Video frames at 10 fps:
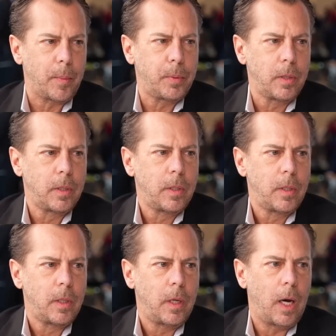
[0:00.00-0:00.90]
up
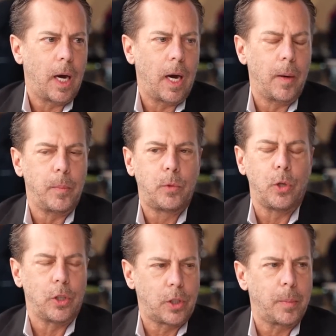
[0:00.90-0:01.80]

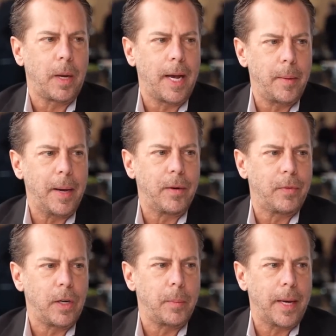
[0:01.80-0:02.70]
to the
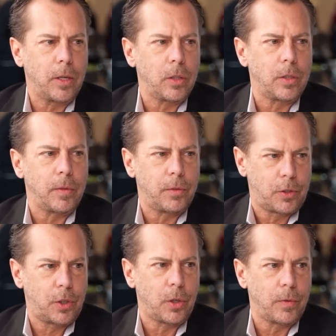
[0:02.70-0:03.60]
supply-demand fundamentals of
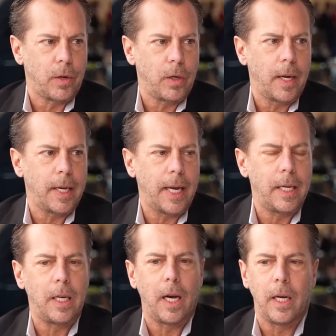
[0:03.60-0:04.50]
silver.
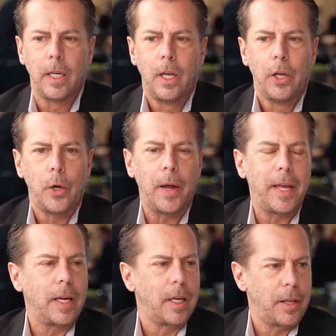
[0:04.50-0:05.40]
And I
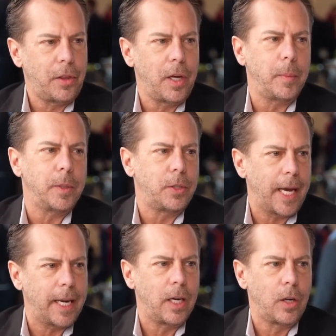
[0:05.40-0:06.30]
think lithium is
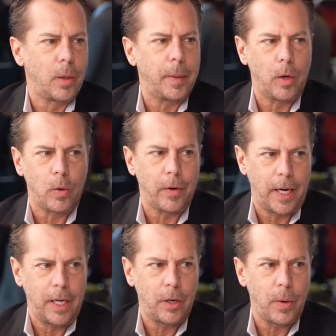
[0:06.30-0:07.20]
getting a little bit
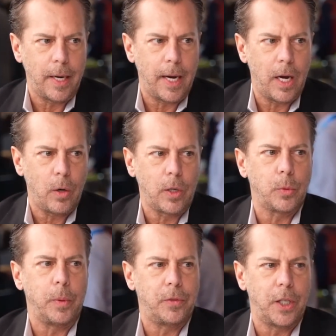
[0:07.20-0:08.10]
overheated right now
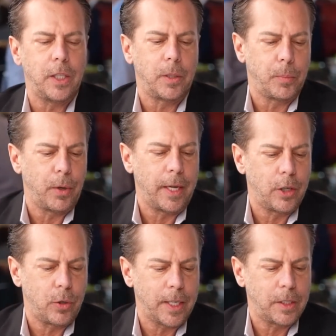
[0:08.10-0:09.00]
because we've seen some pretty
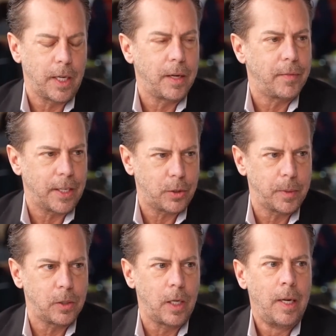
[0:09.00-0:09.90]
interesting
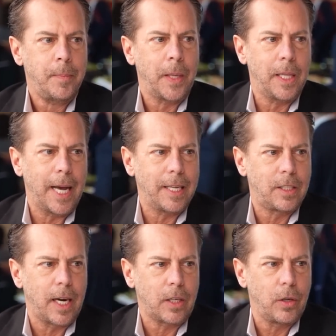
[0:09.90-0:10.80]
investments in
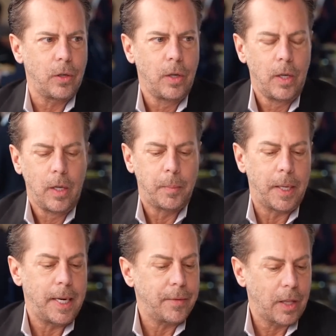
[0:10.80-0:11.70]
that sector.
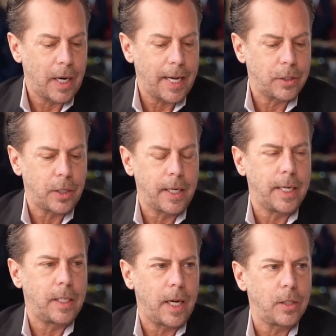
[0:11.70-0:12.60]
But nevertheless,
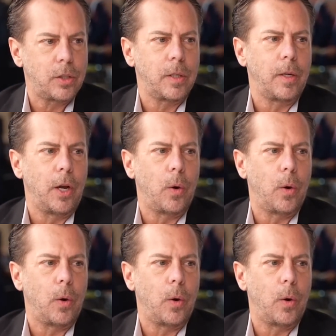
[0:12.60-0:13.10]
it does,